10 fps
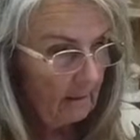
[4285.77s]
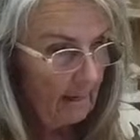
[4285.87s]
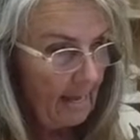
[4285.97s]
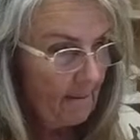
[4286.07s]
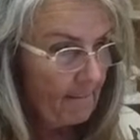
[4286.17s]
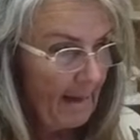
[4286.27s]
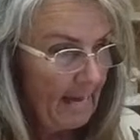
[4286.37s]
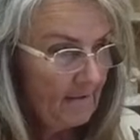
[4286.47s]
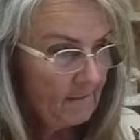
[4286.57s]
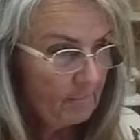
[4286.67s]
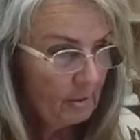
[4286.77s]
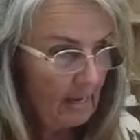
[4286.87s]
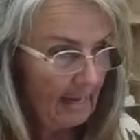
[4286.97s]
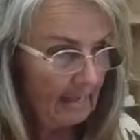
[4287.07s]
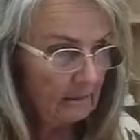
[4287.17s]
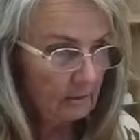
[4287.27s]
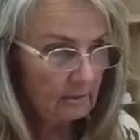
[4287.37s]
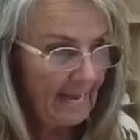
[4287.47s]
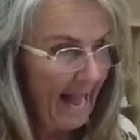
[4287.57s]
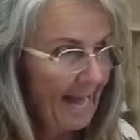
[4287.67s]
I may even put like a little
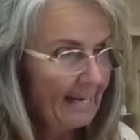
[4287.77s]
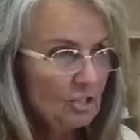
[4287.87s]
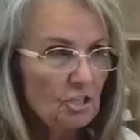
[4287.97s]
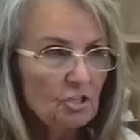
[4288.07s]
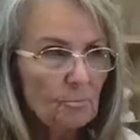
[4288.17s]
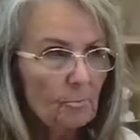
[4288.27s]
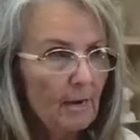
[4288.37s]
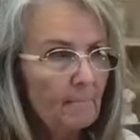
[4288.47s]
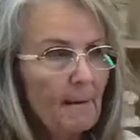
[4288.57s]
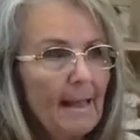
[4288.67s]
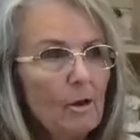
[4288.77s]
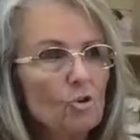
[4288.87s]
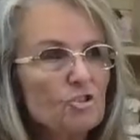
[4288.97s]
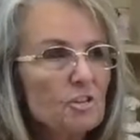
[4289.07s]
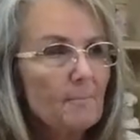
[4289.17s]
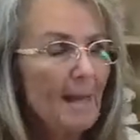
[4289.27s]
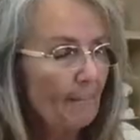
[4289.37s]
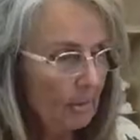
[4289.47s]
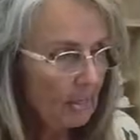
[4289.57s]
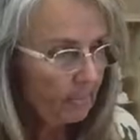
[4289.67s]
tiny gingerbread man or something.
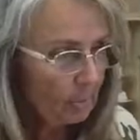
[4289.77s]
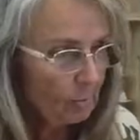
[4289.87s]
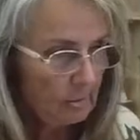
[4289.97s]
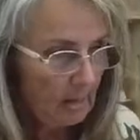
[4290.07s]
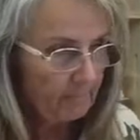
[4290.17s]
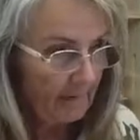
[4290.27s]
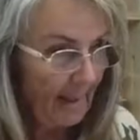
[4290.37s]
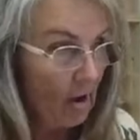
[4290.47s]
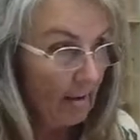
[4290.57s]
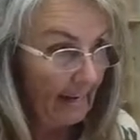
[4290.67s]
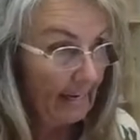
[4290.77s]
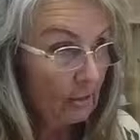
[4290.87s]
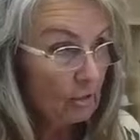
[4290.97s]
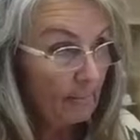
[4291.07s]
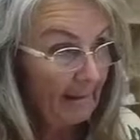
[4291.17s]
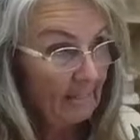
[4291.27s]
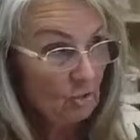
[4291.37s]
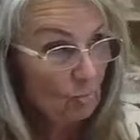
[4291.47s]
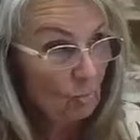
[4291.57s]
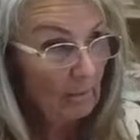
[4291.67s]
I'm going to do something out here to make
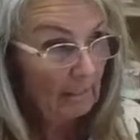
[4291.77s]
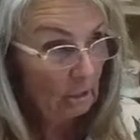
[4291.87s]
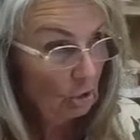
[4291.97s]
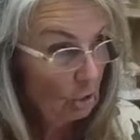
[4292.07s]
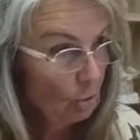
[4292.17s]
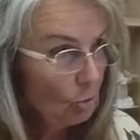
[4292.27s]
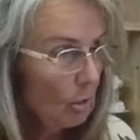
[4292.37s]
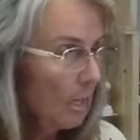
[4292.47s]
this really cute.